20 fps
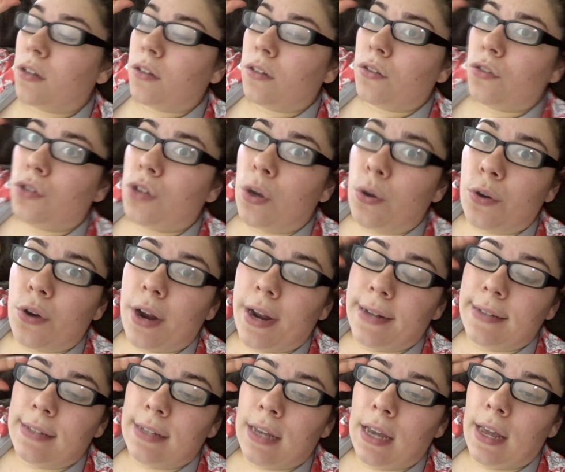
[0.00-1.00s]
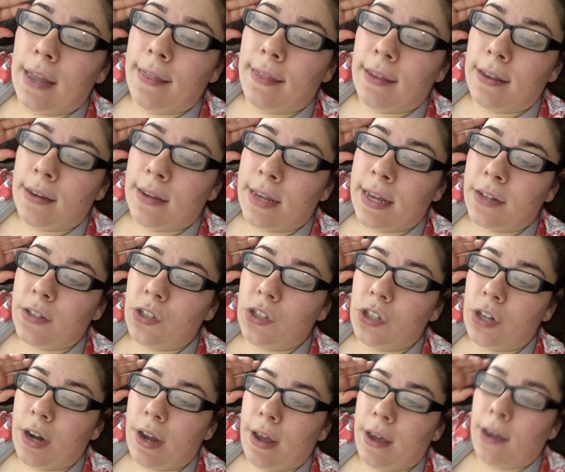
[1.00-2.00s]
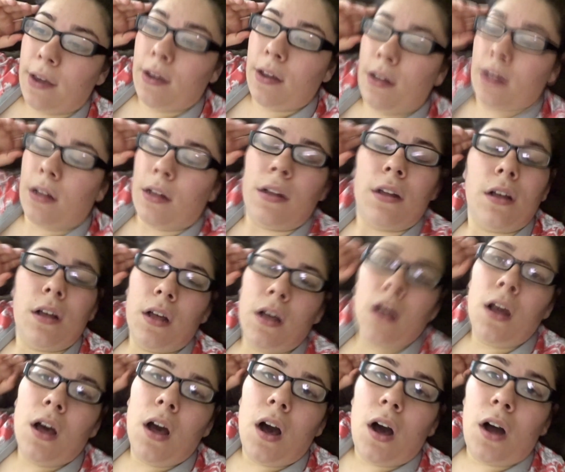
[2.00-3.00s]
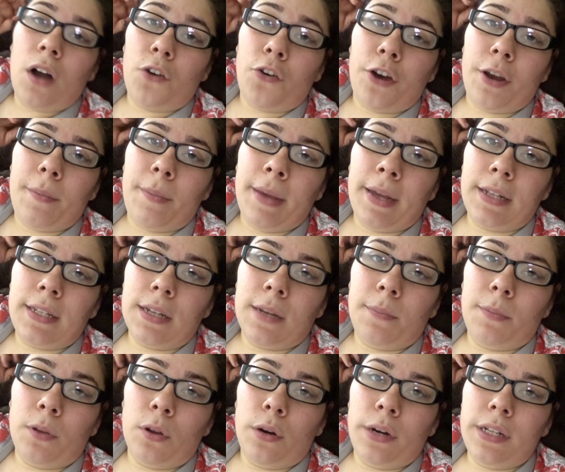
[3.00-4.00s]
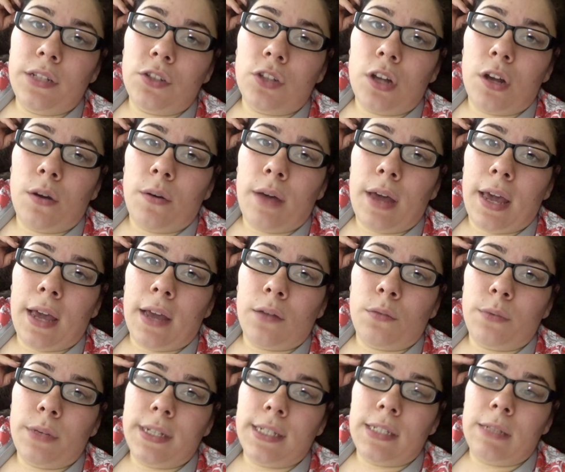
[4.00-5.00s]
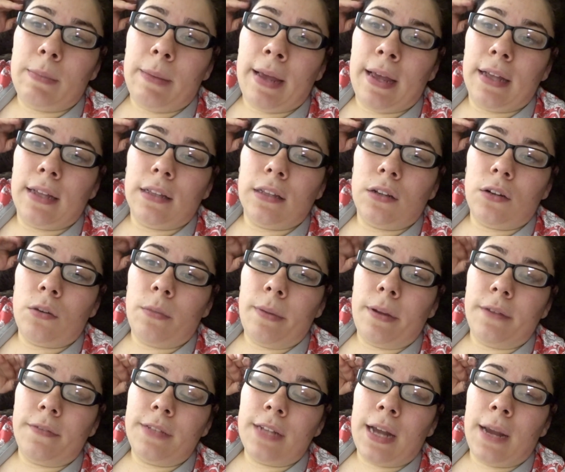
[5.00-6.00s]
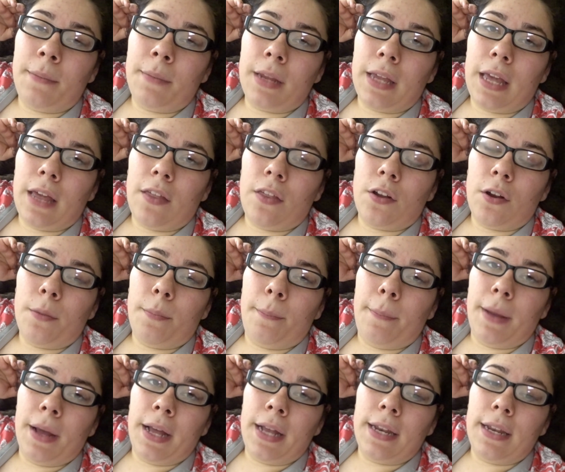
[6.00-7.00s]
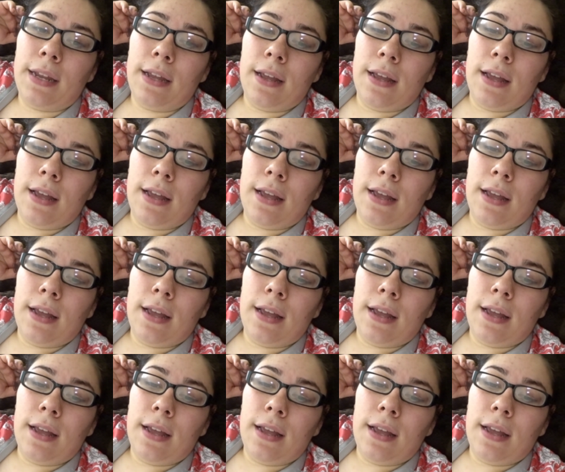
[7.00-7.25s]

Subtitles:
so crazy. And then yesterday Andre picked up Lorenzo and we spent a little bit of time together, but